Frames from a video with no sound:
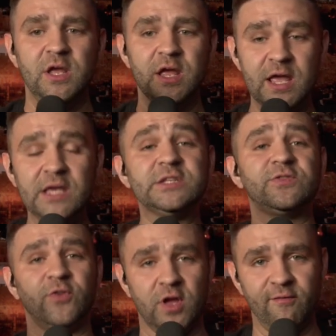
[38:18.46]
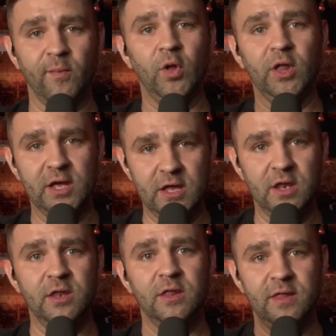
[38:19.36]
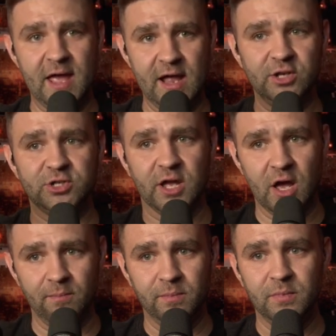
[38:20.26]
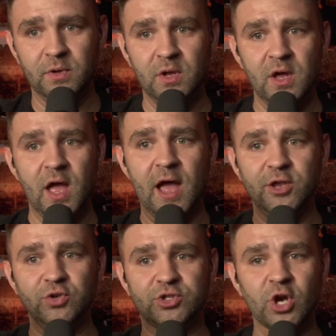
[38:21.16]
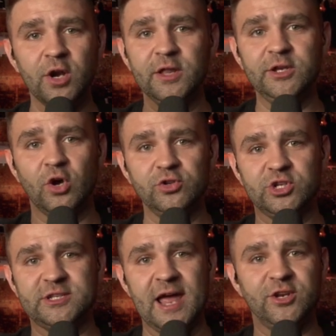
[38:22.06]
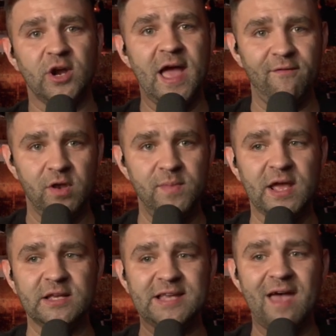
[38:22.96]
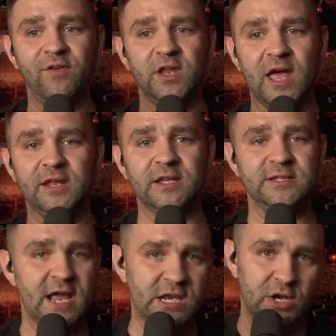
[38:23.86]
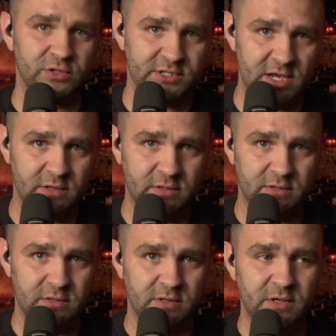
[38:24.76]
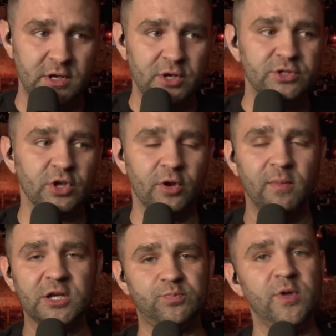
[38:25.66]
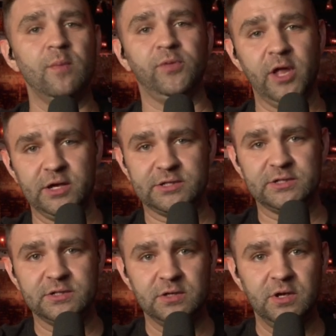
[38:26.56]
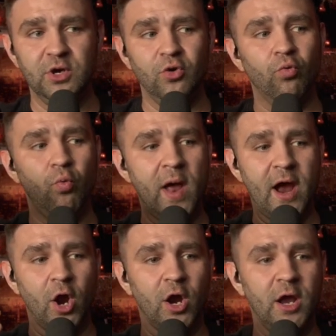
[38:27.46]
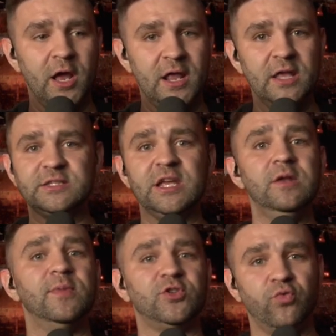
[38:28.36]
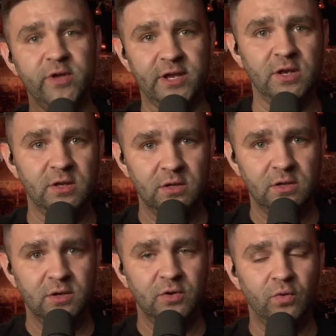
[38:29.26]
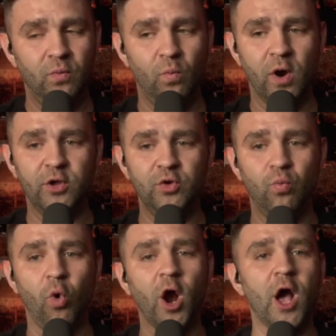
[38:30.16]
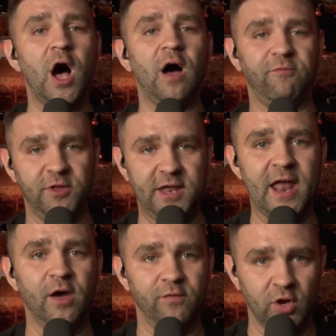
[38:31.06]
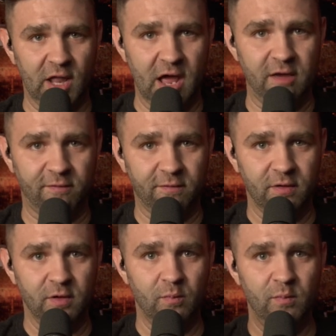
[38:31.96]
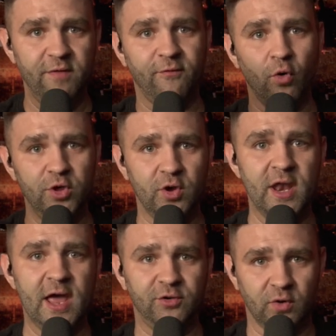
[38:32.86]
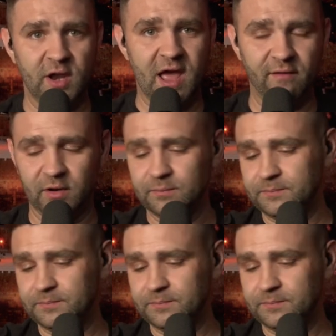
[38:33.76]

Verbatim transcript: is forgivable in the age to come. And you certainly don't just enter heaven because heaven can contain no sin. So there must be a place where it is in between, where you work off the debt of your life before you can enter into heaven.